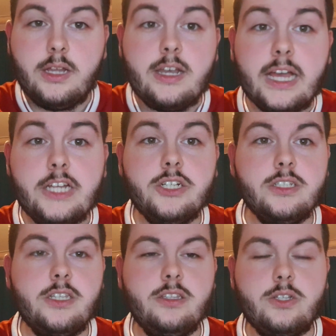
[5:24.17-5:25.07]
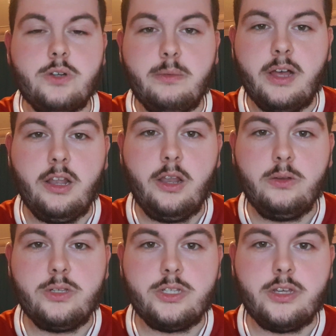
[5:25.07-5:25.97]
Nigel's in the stream.
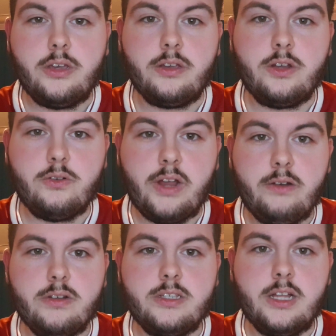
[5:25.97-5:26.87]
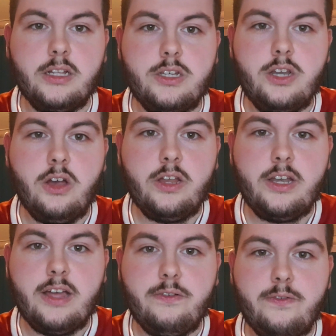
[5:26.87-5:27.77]
Hello, sir. Great result. Not
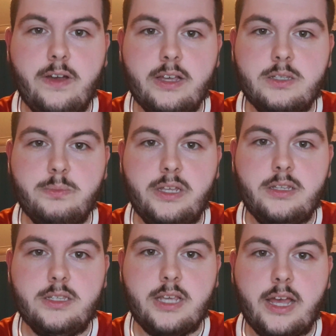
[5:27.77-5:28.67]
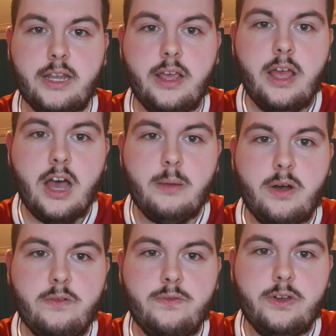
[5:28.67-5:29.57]
enough has been said
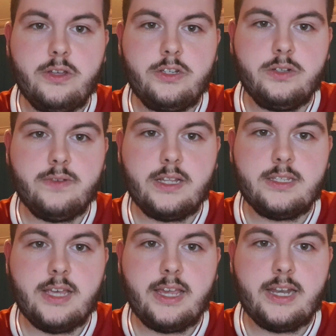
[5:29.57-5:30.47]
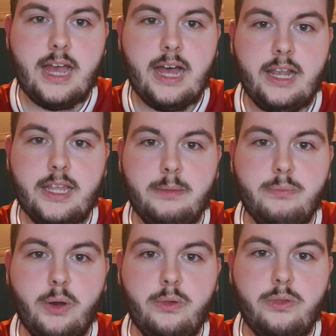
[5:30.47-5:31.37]
about Virgil van Dijk and Ali.
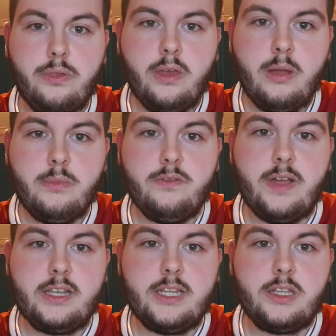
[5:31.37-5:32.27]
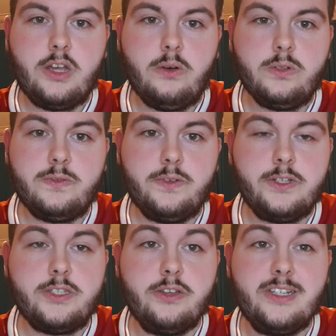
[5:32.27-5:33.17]
Both prevented goals
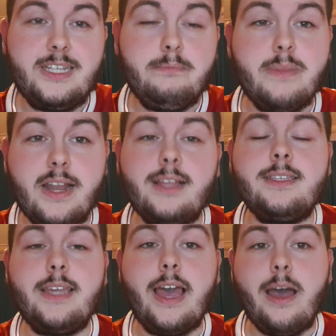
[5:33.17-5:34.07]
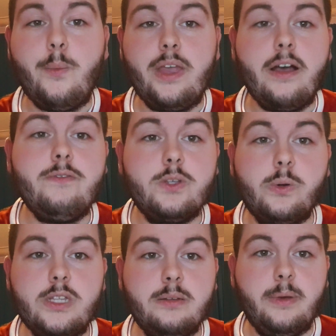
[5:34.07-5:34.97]
first 13 minutes. Yeah, we have
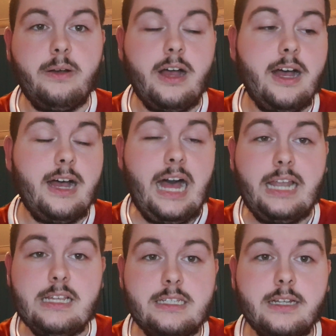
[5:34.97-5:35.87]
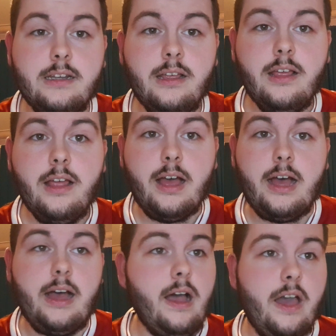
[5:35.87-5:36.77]
talked about Alisson.
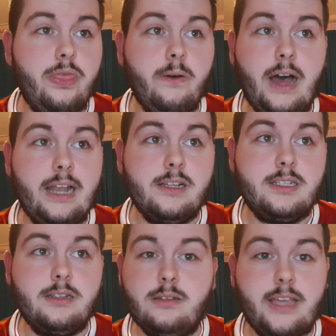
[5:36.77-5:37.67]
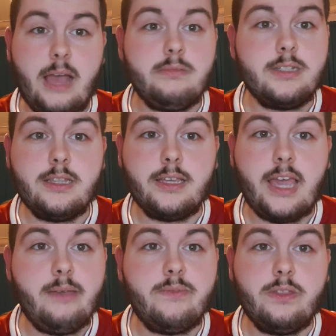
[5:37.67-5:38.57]
I thought Alisson kept us in the
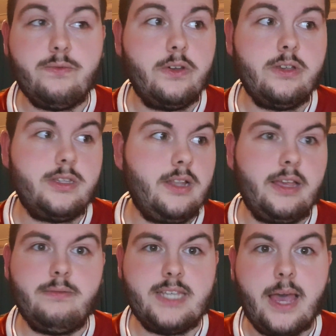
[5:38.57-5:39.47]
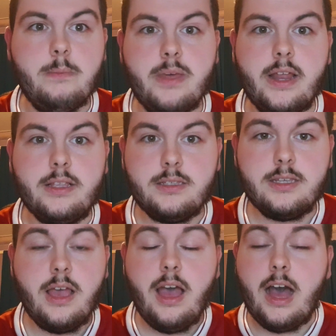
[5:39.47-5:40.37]
game for the first like 10
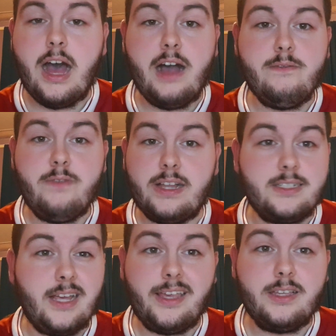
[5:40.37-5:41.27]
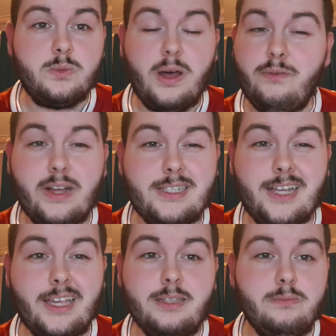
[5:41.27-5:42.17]
minutes. Van Dijk as well. Van
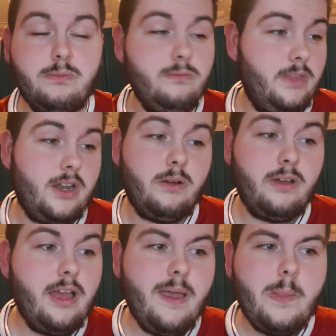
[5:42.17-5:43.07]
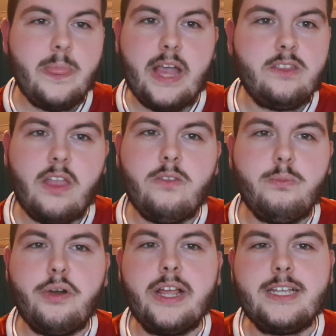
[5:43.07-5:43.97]
Dijk's, you know, it's
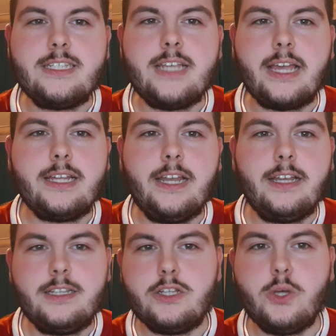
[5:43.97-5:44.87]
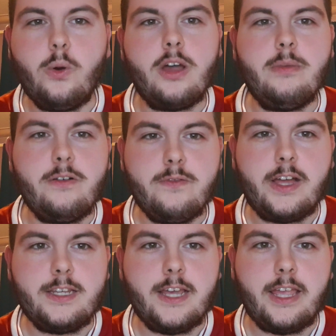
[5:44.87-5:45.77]
pretty sickening to talk about
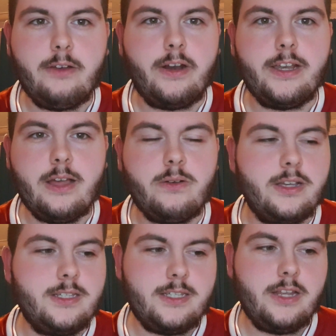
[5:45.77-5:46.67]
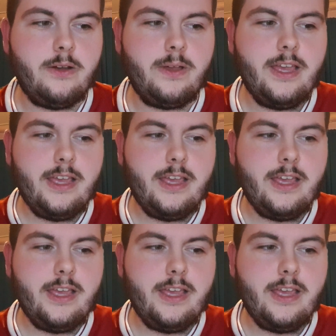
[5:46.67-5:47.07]
Van Dijk right now because, you know,